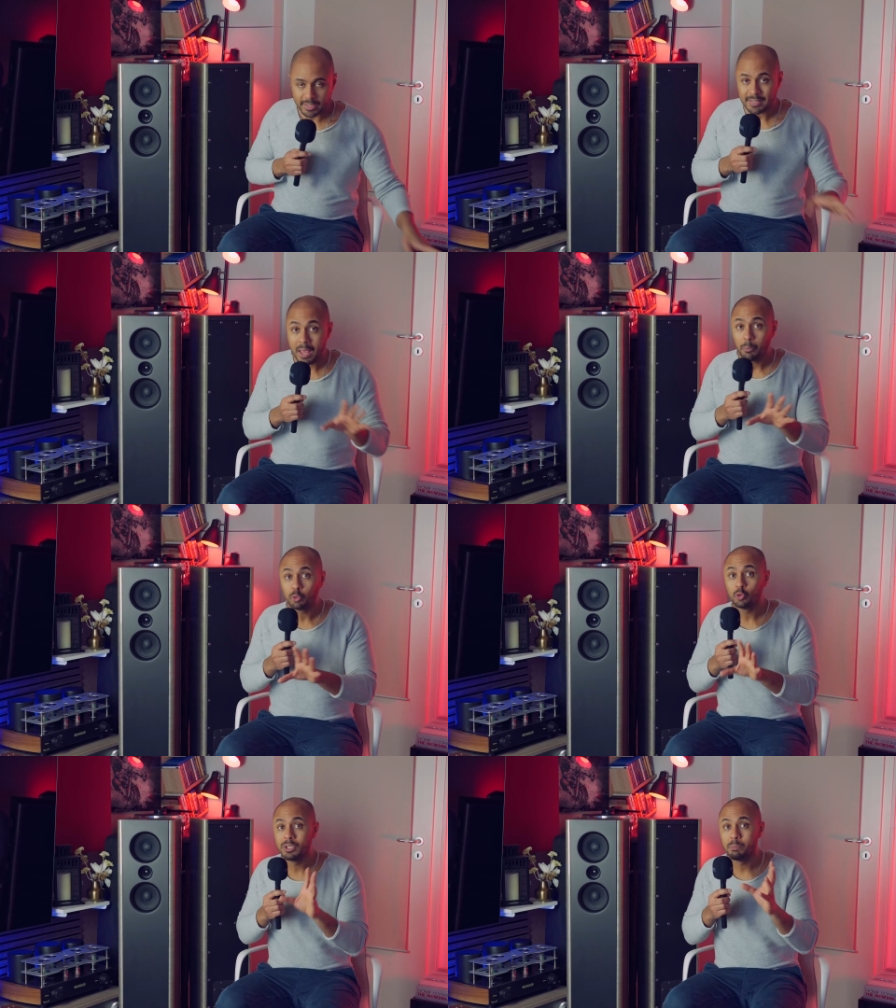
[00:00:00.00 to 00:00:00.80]
It's able
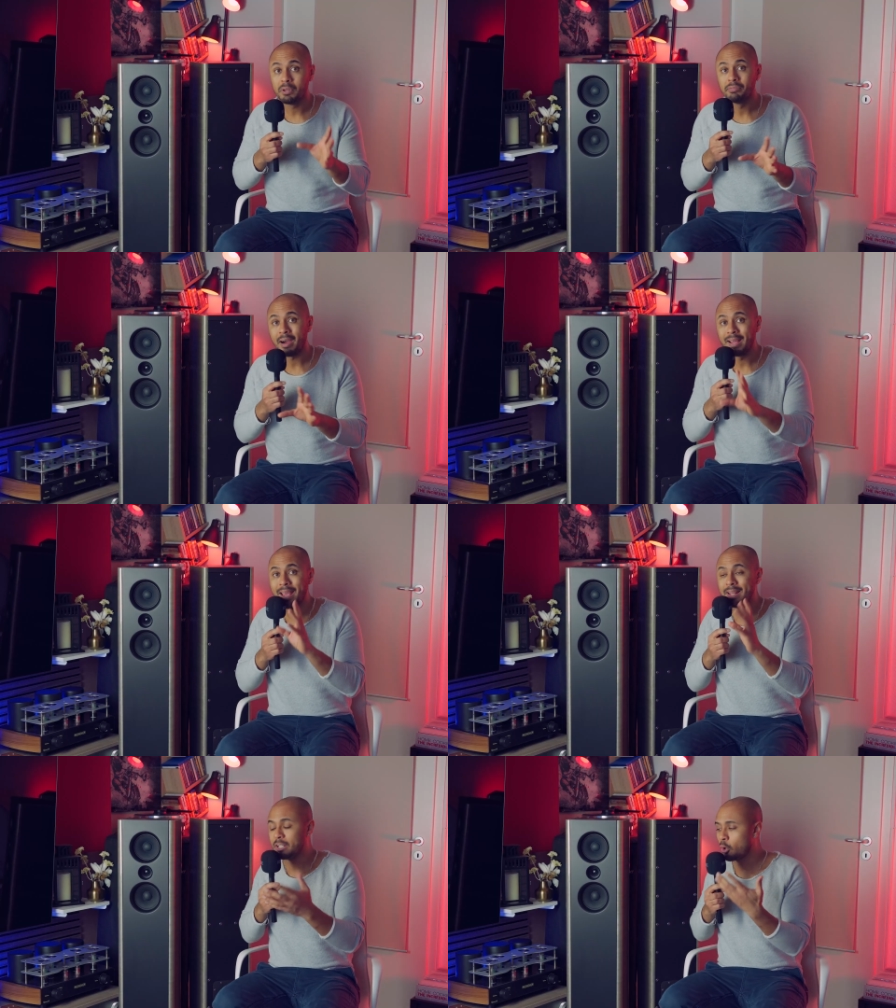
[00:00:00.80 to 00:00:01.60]
to simplify
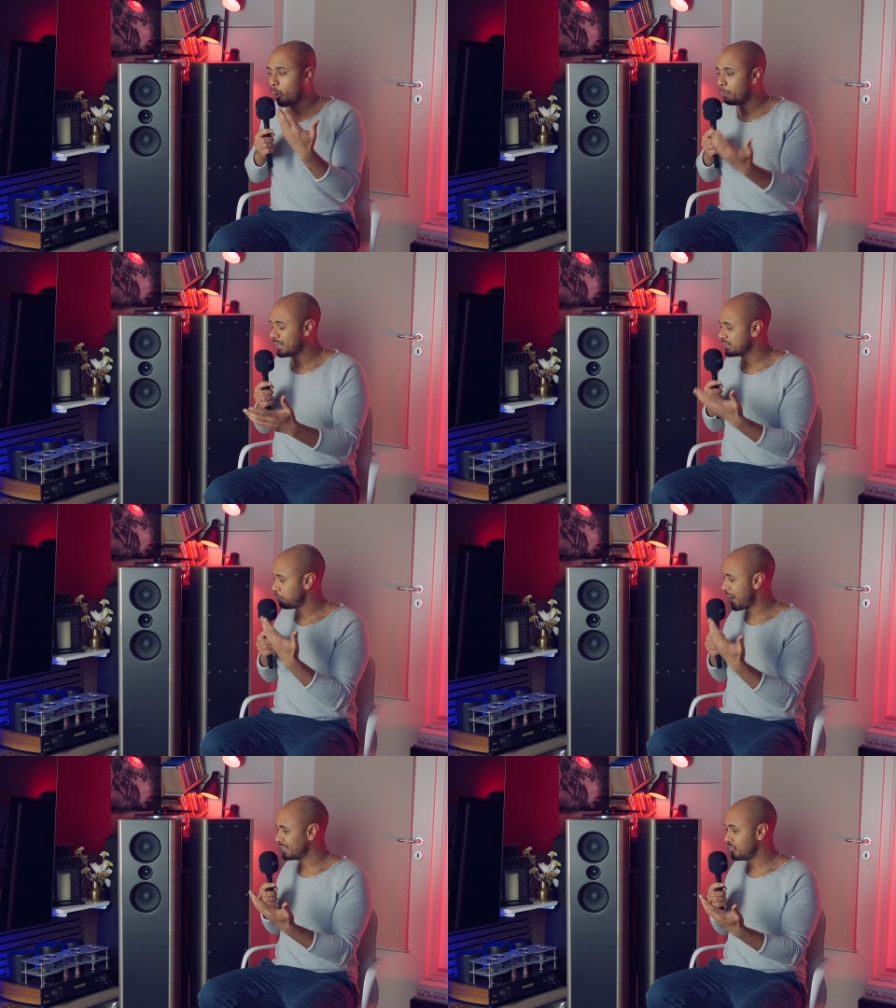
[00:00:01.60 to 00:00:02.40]
any complex
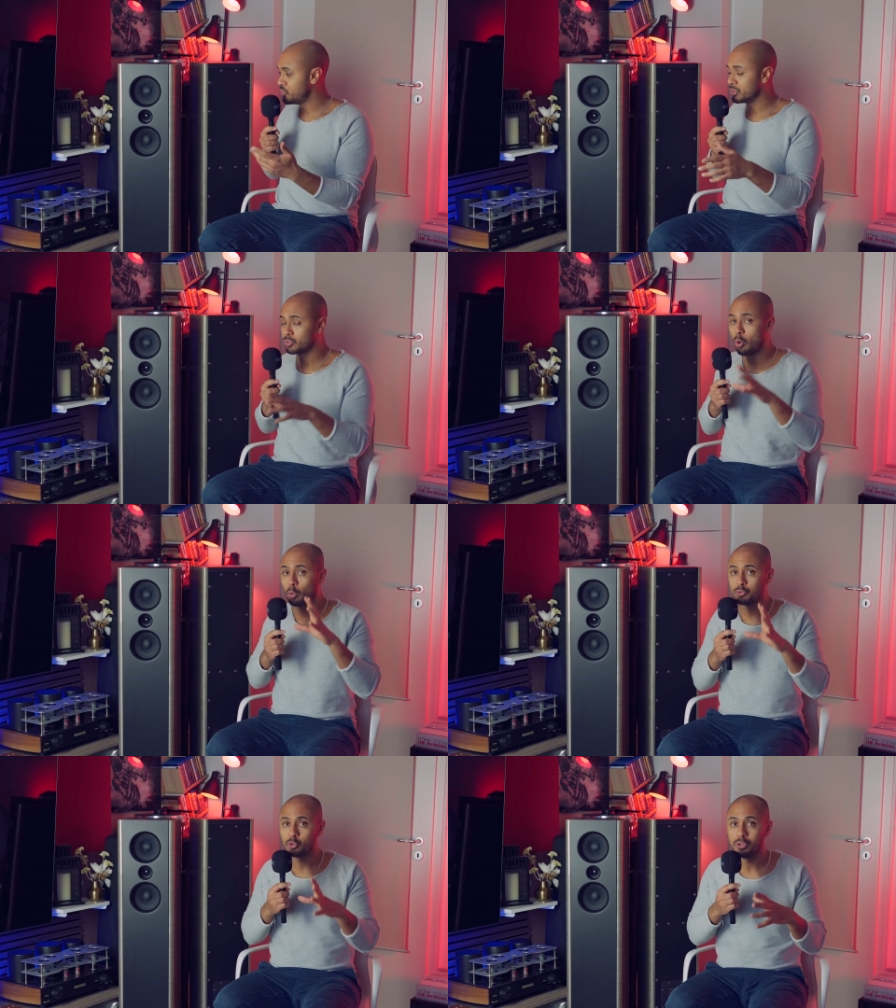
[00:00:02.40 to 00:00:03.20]
passages
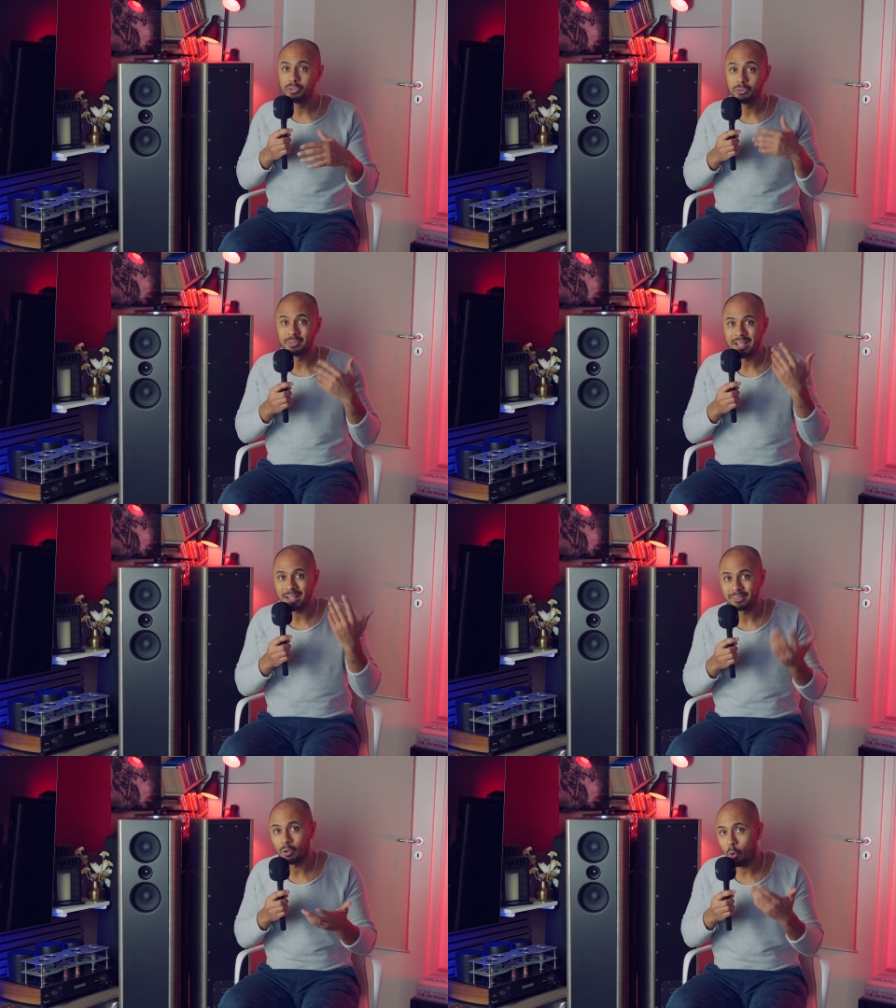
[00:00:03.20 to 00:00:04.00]
also in
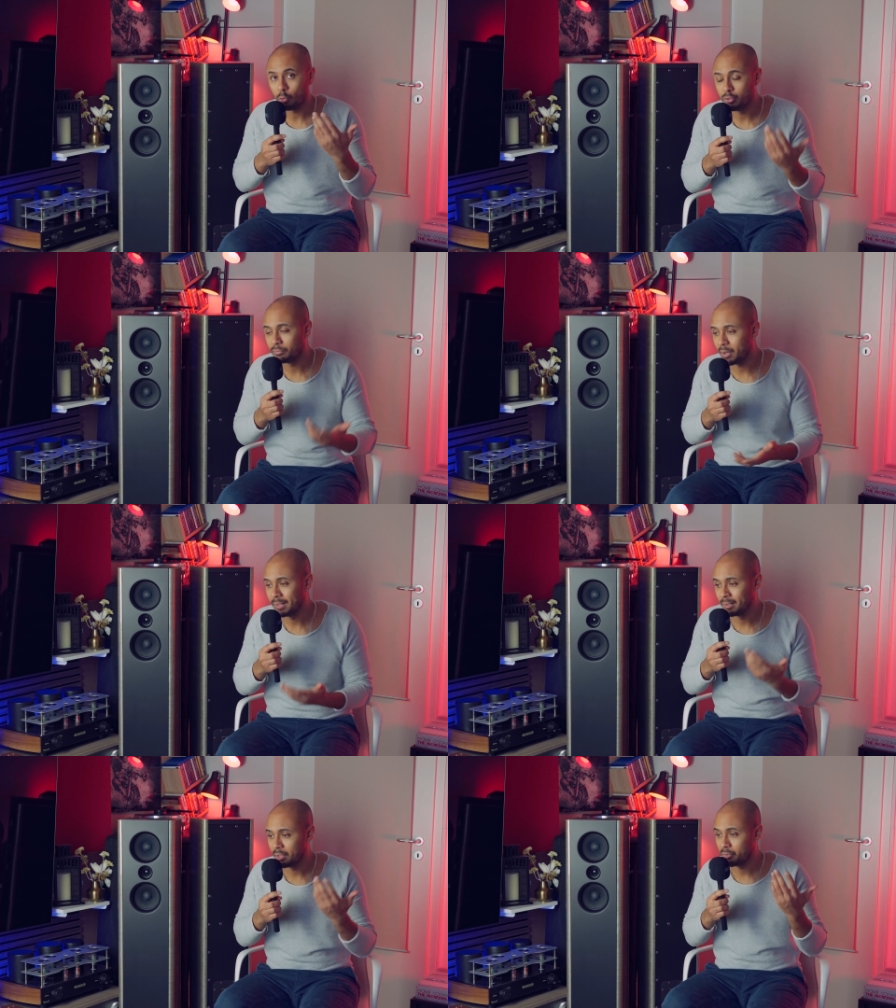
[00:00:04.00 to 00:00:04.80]
not
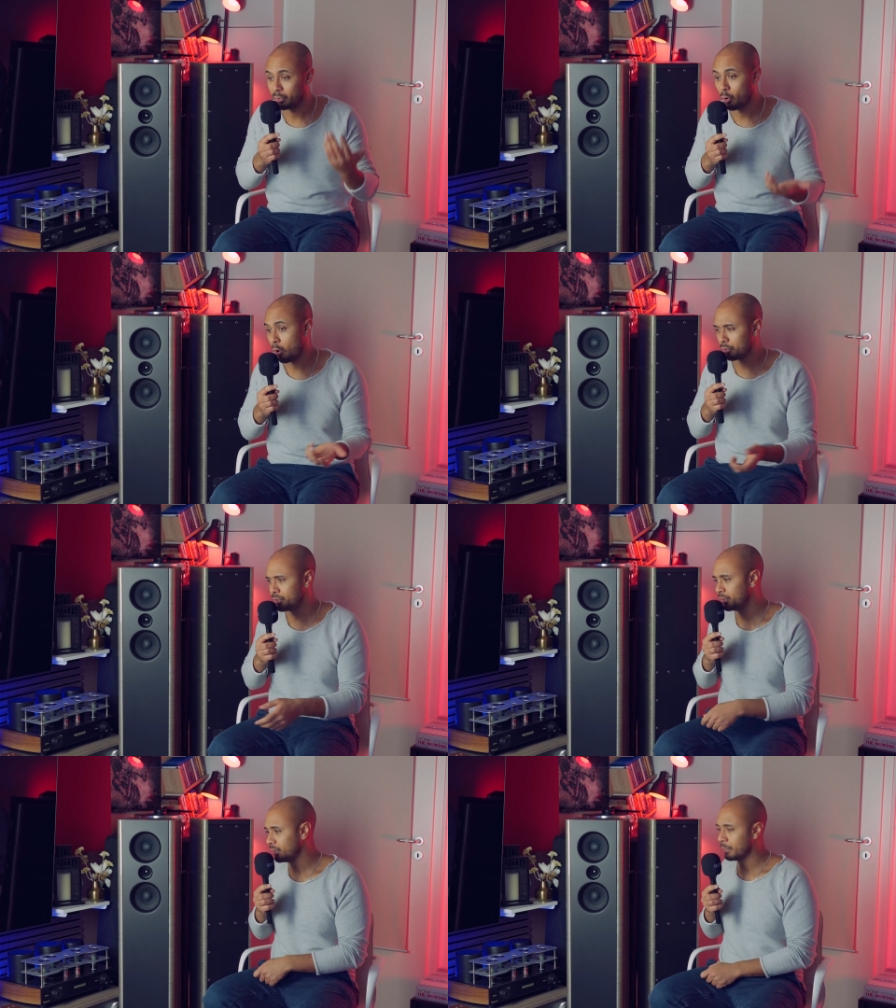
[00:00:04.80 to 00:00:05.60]
audiophile
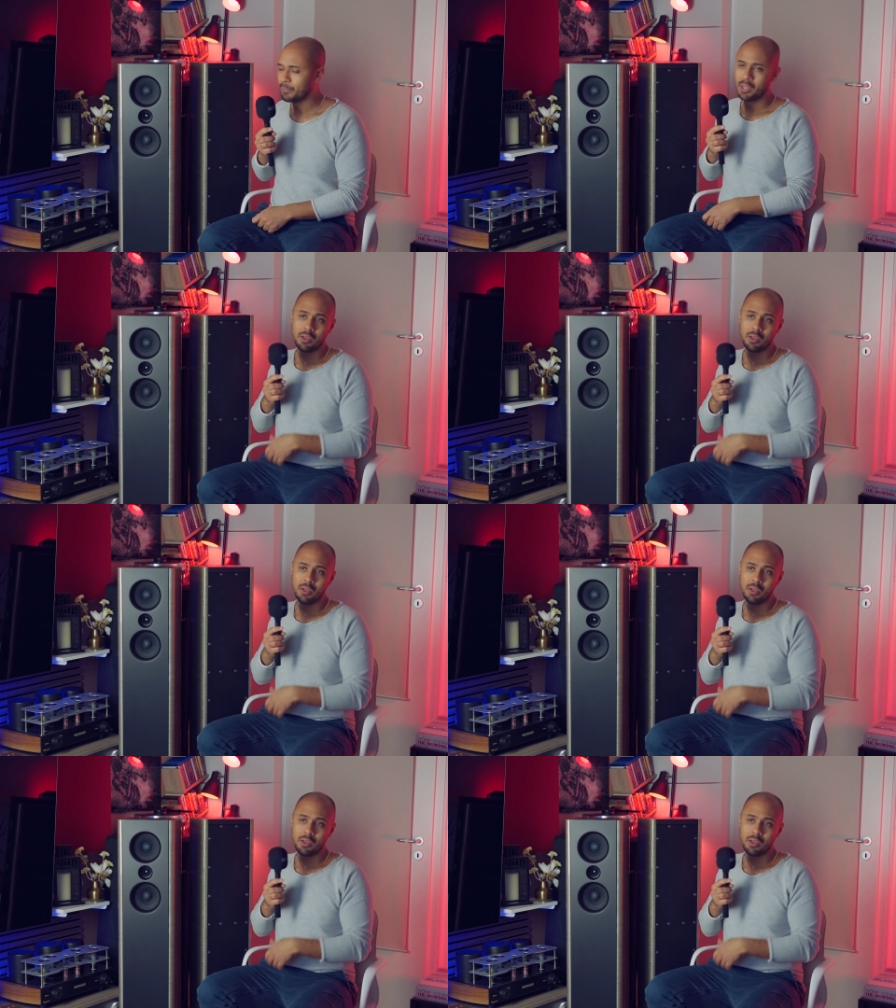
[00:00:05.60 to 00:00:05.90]
recording,